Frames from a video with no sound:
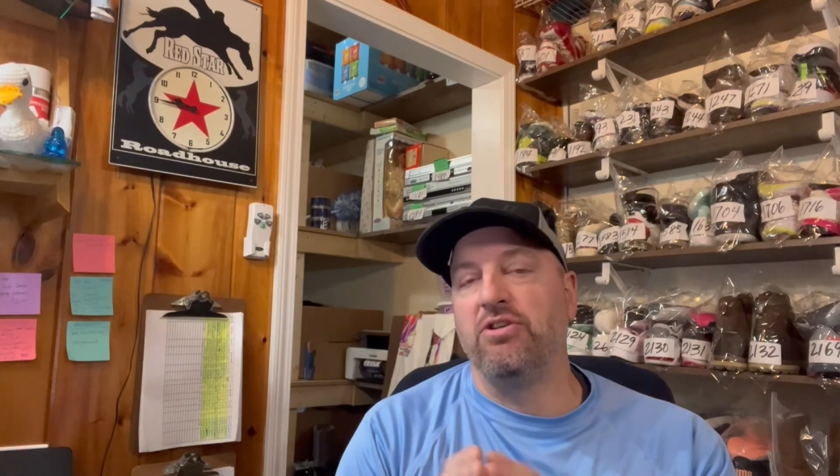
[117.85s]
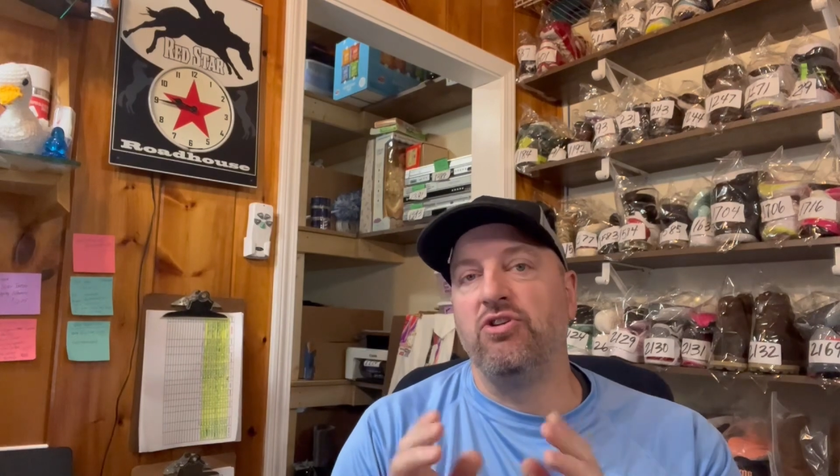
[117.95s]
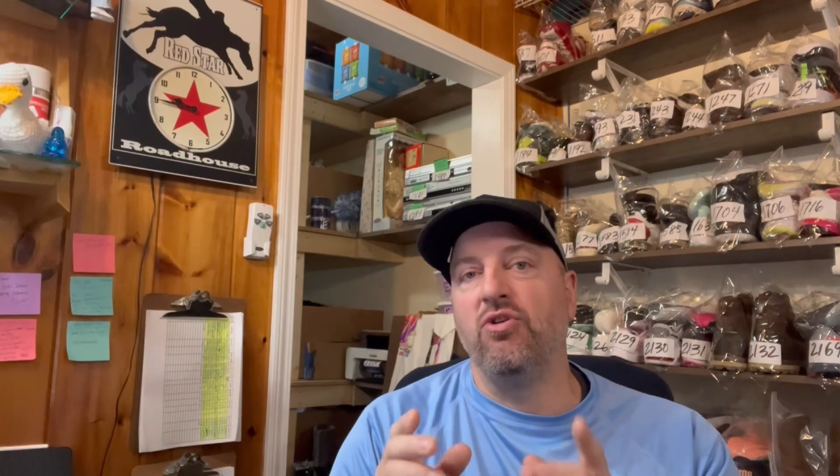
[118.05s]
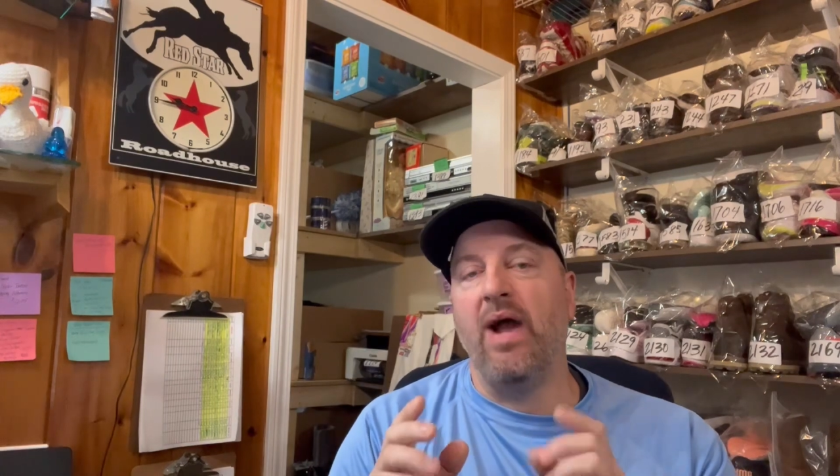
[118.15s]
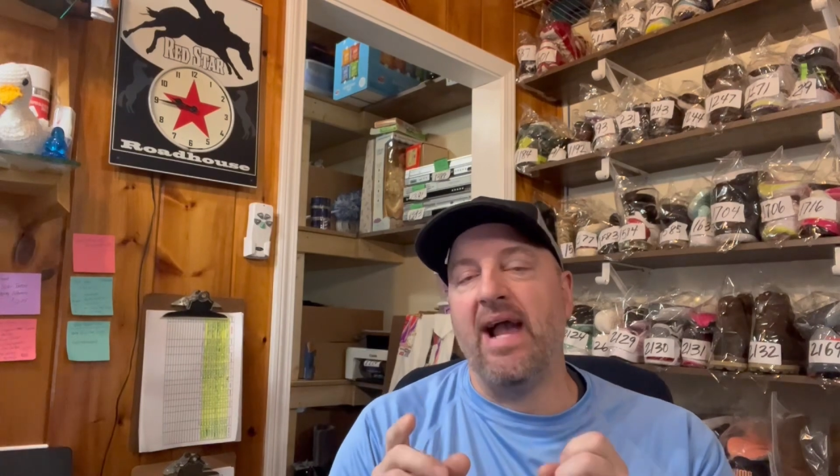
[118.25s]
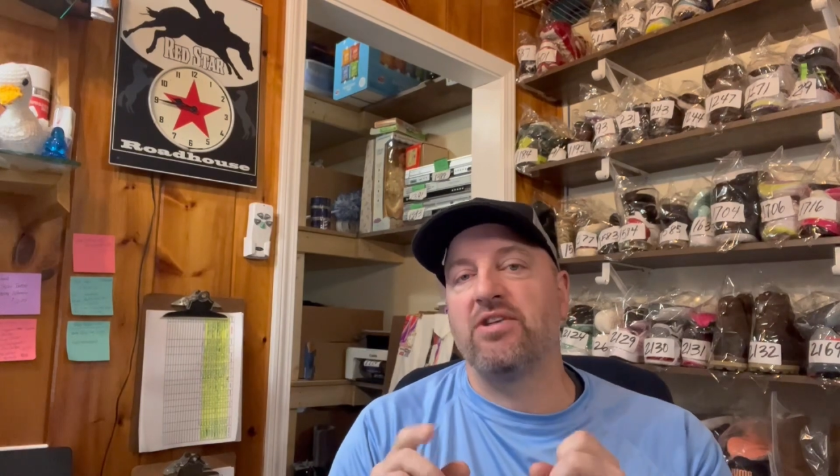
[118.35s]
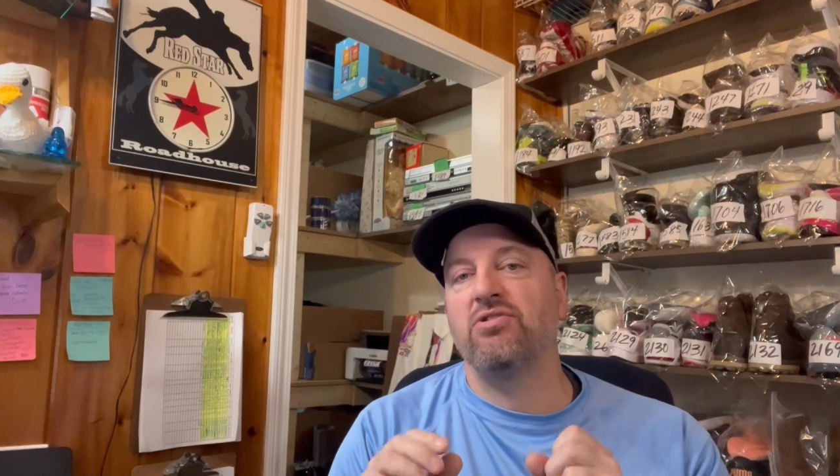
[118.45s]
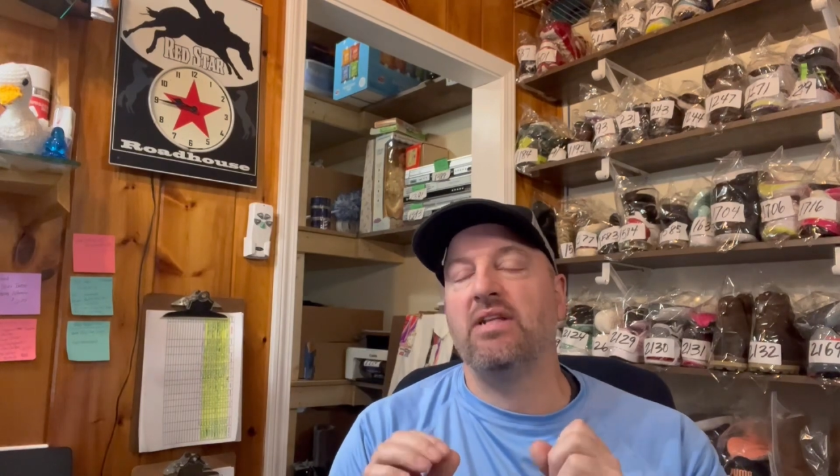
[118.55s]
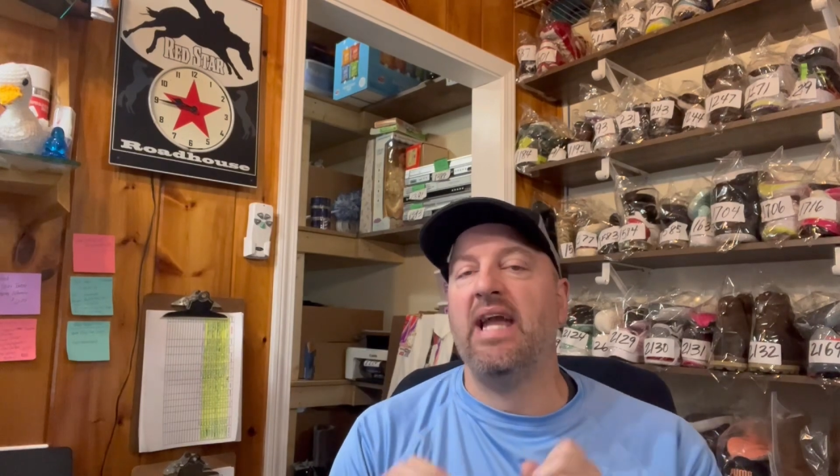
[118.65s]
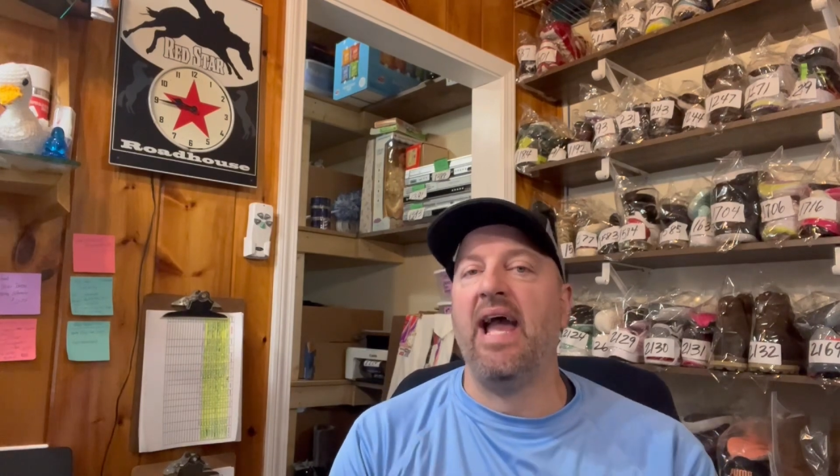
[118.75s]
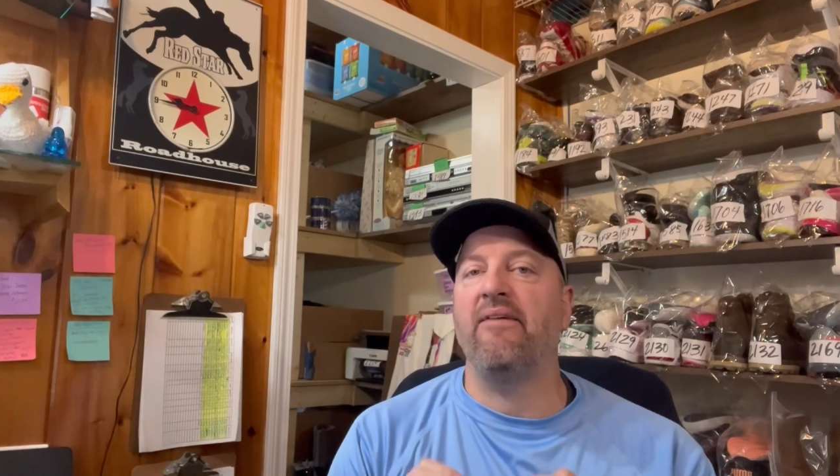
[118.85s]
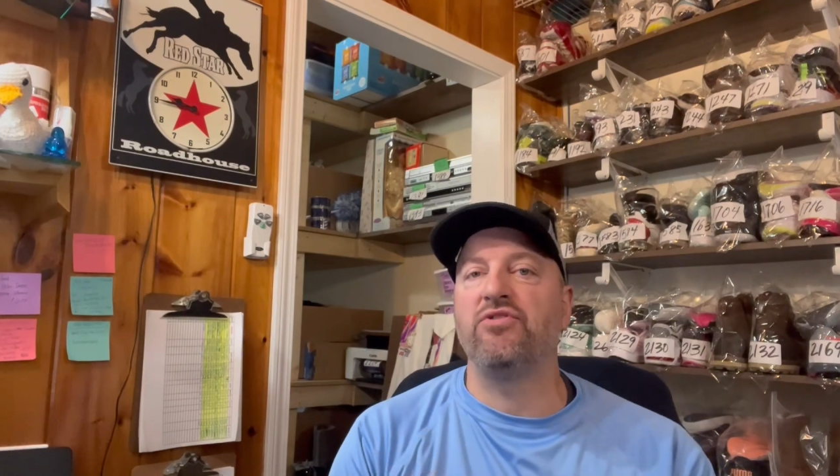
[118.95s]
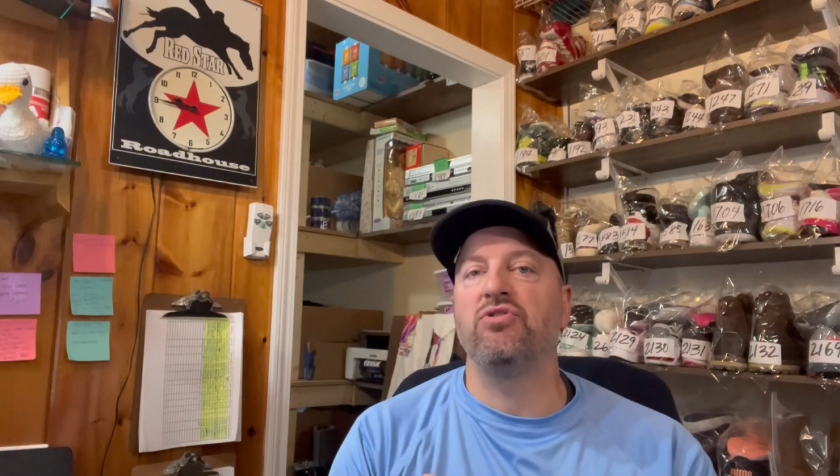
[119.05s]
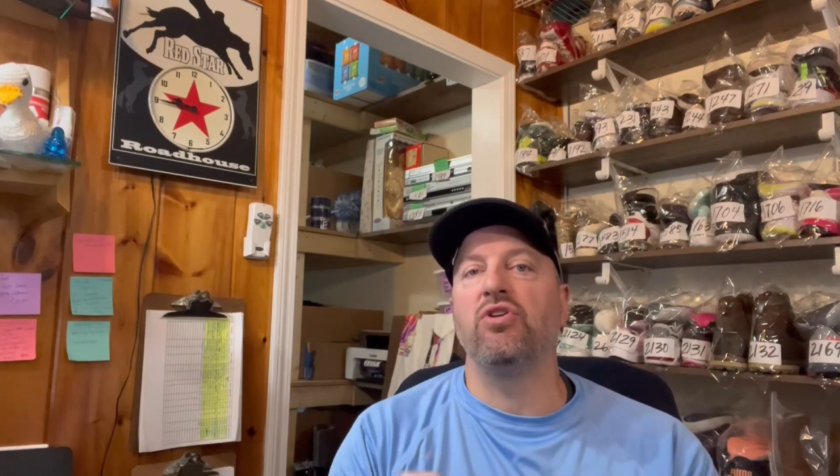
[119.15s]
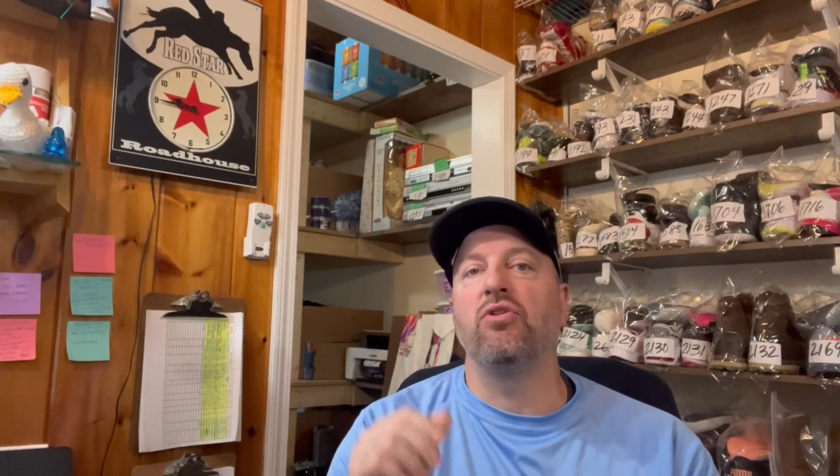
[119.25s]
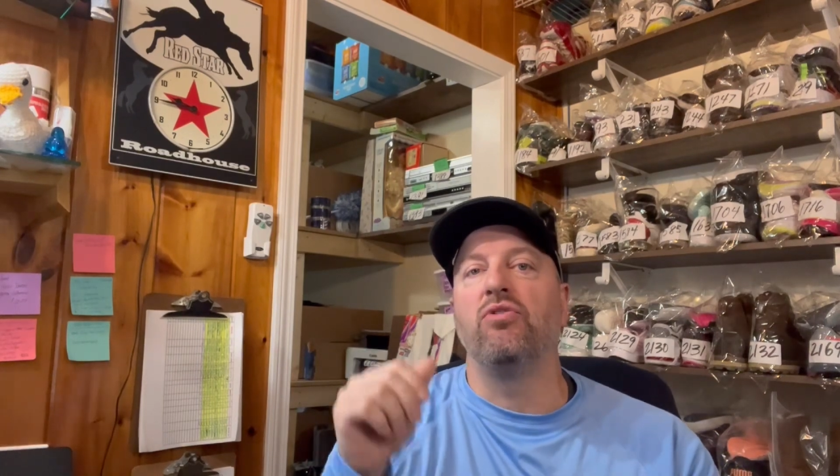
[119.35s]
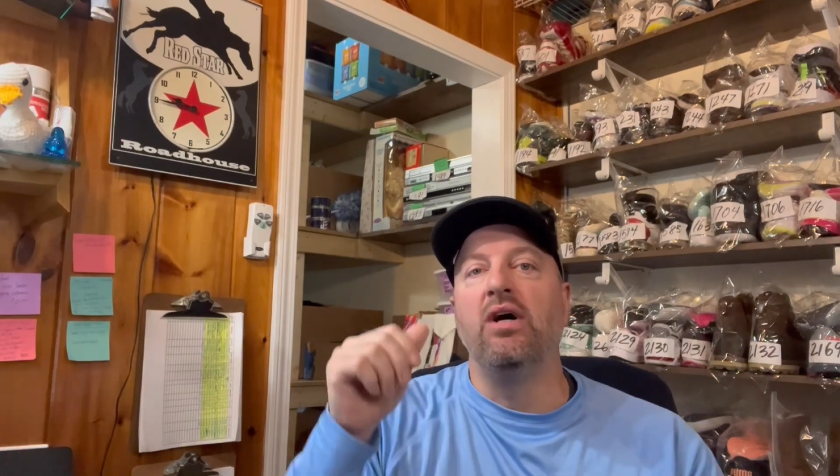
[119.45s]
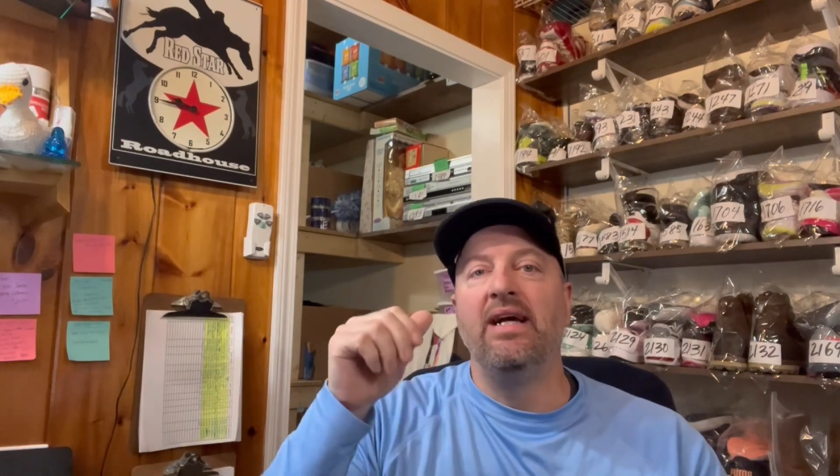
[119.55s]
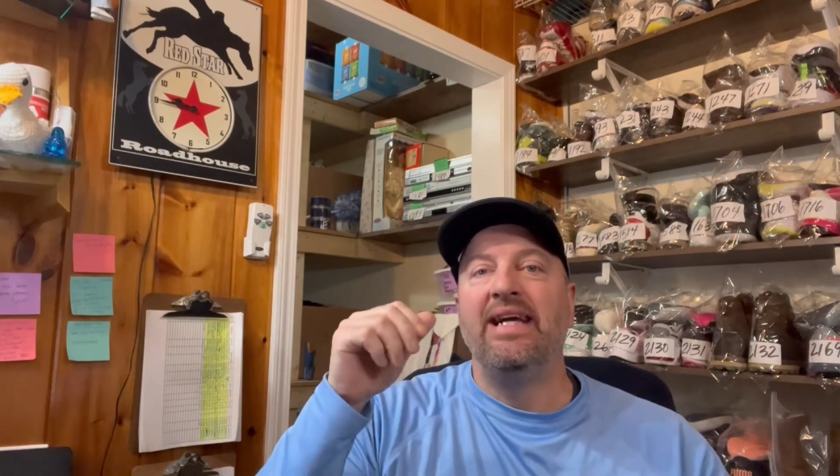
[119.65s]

You actually have to go